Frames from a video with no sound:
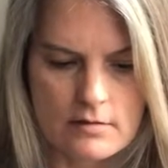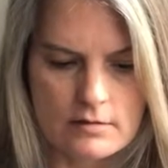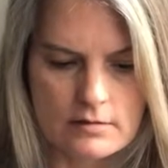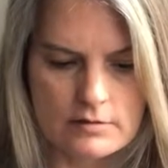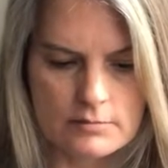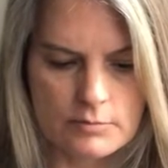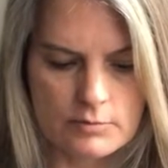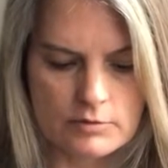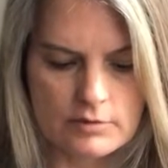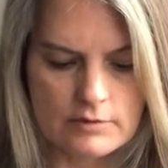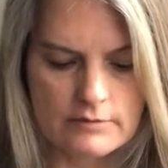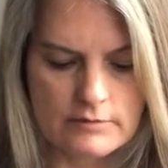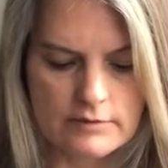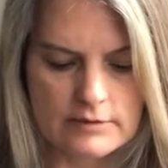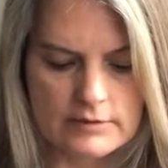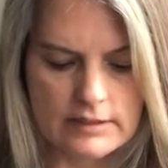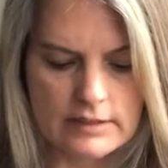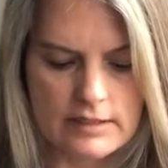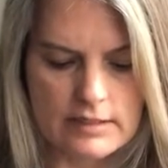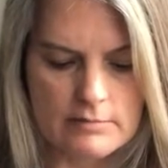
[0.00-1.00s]
This person
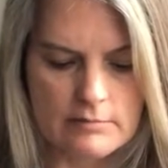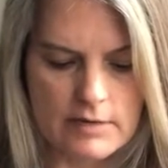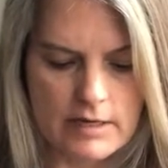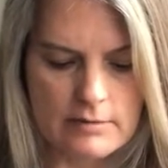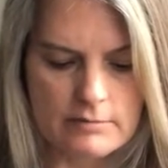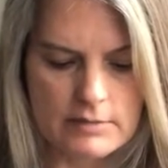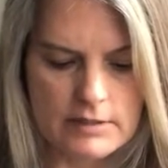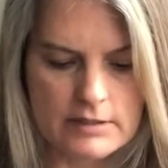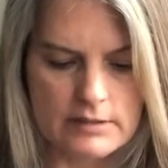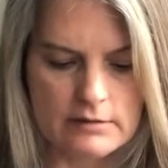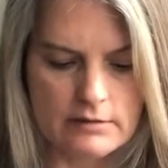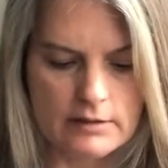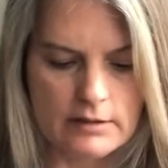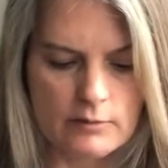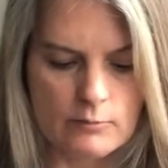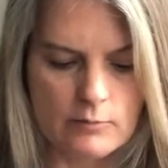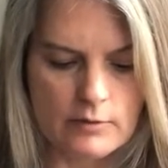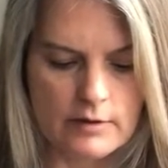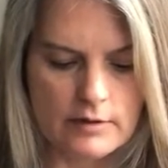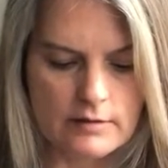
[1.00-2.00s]
feels like he might be
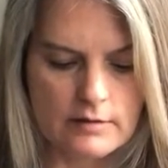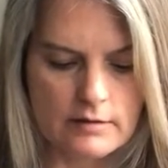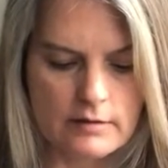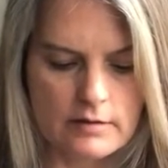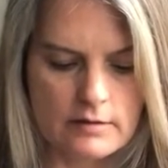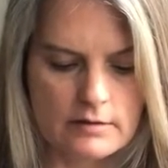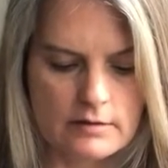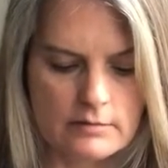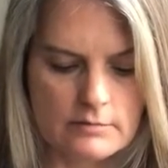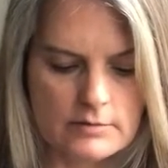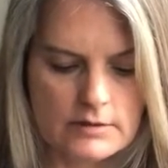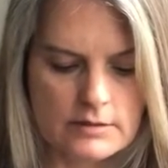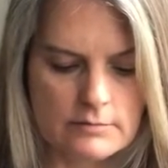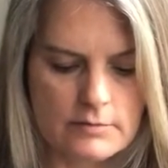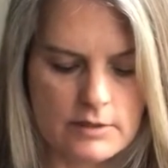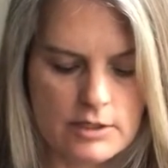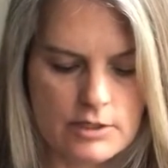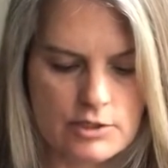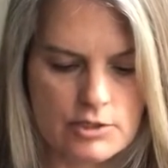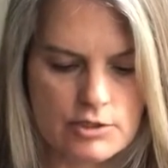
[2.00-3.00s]
dealing with um, some
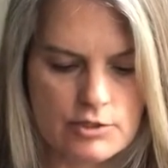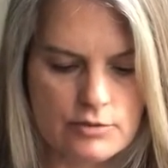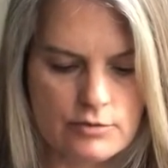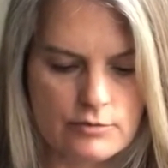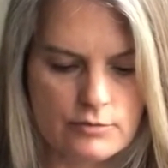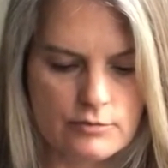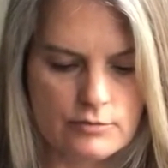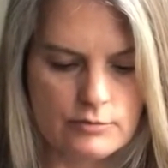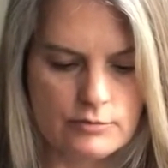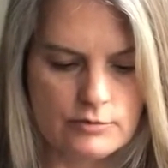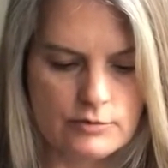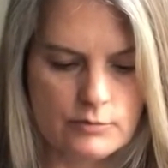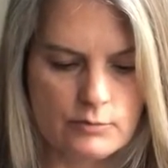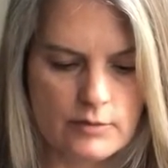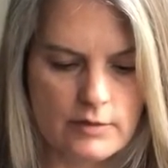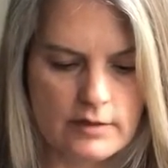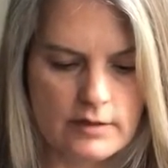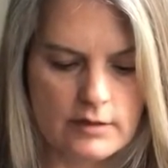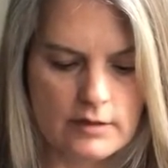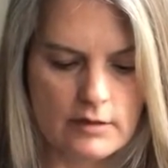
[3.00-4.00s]
issues
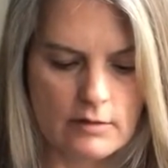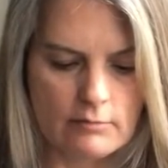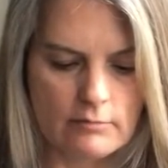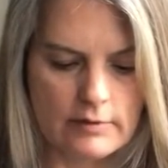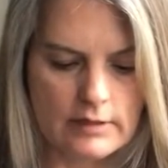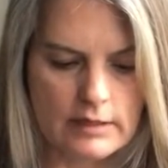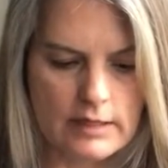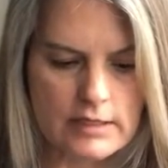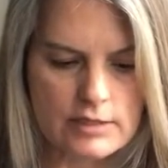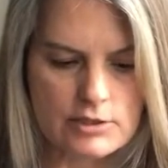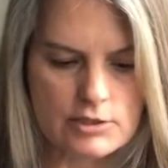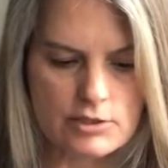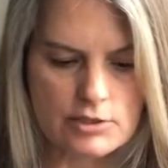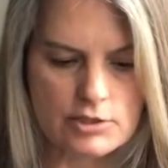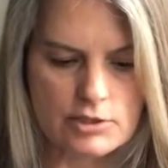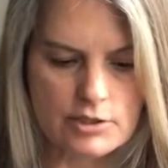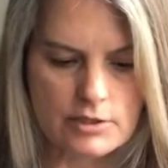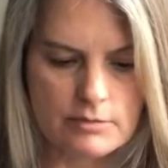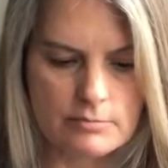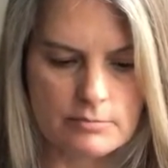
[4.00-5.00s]
within a
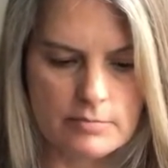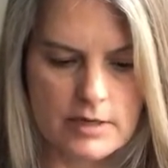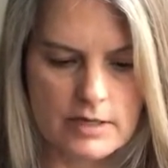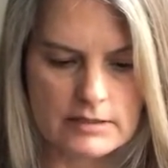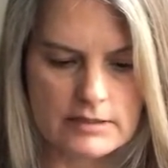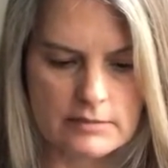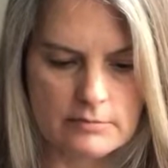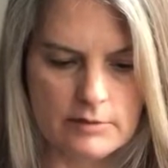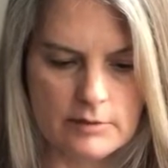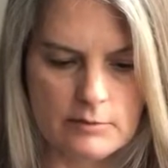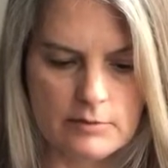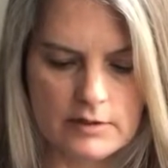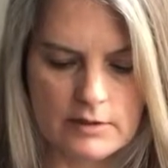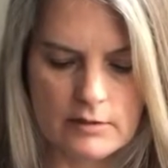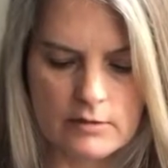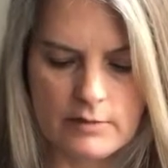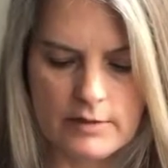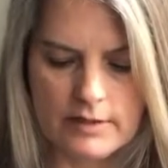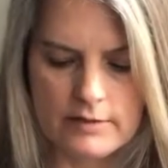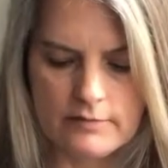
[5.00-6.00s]
relationship, possibly with the
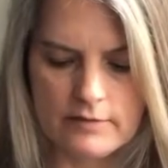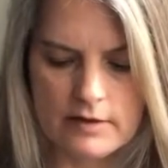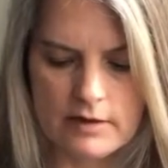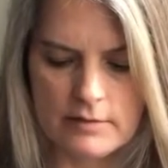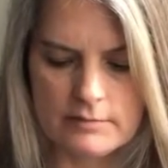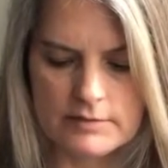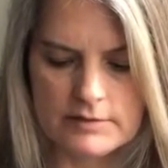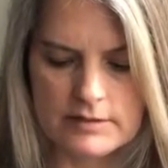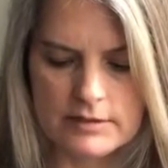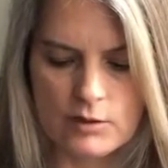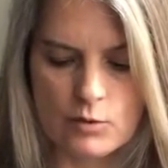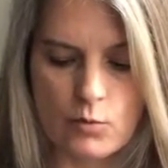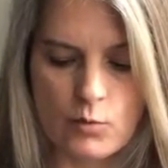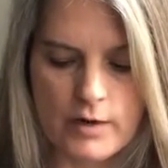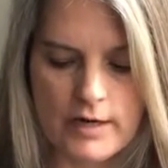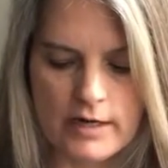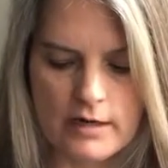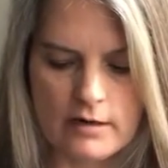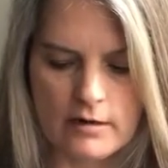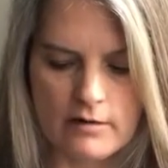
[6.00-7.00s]
Queen of Cups,
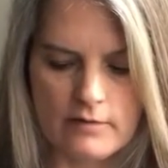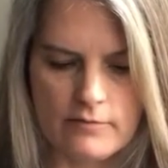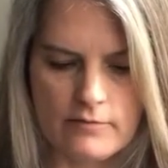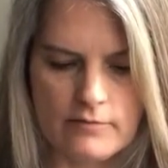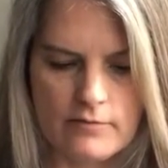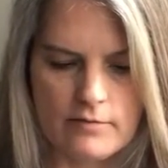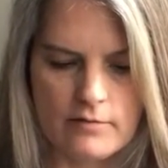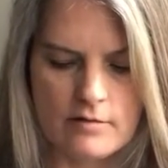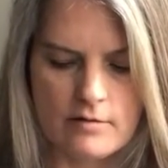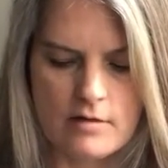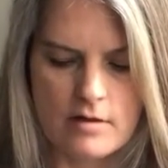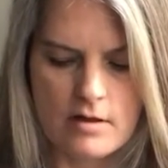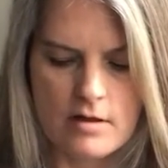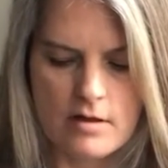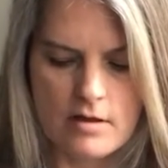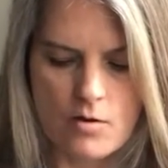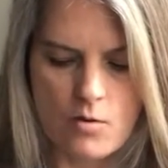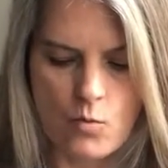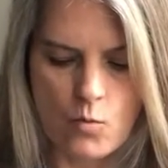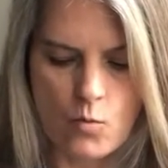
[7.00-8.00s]
Queen of
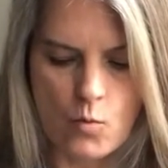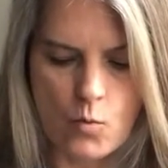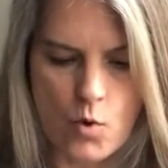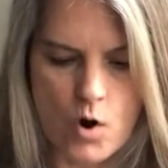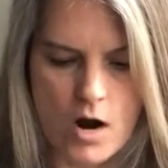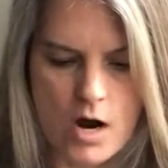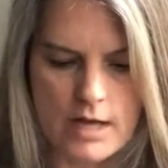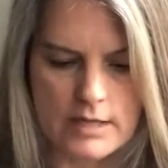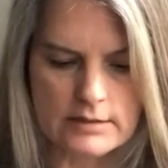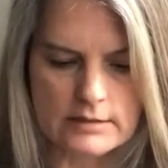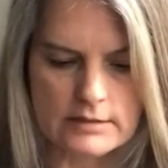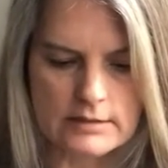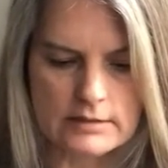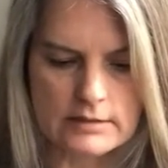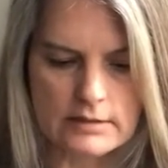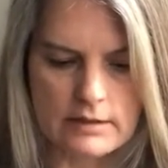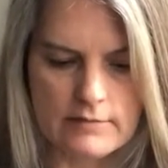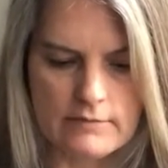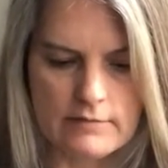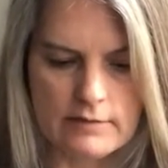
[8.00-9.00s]

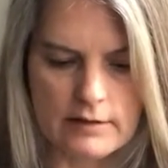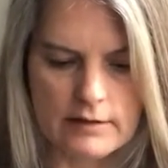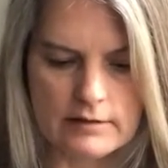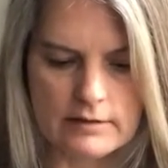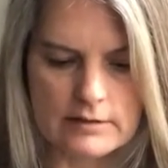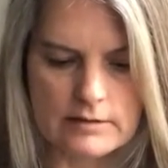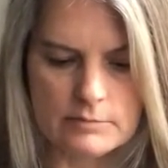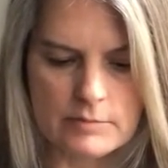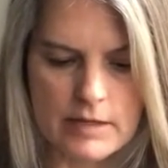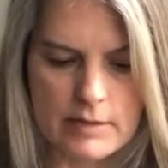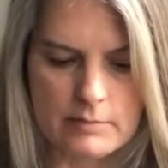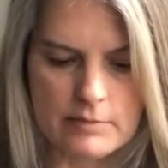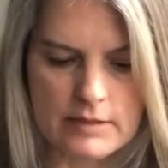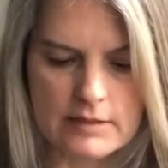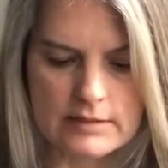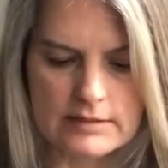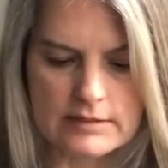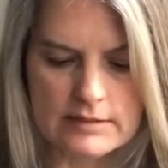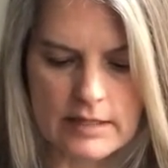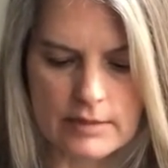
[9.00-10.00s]
Wands. I feel like this might be
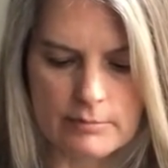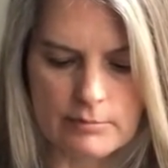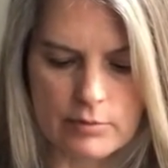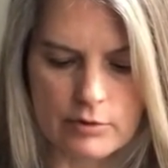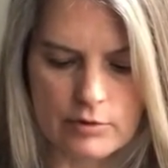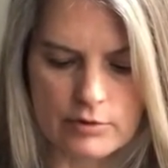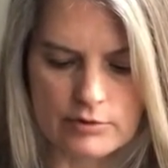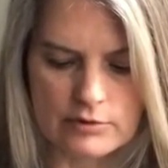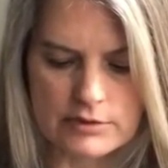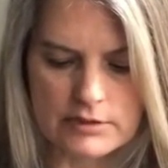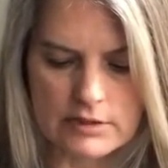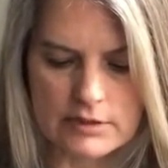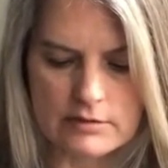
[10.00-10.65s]
the same person.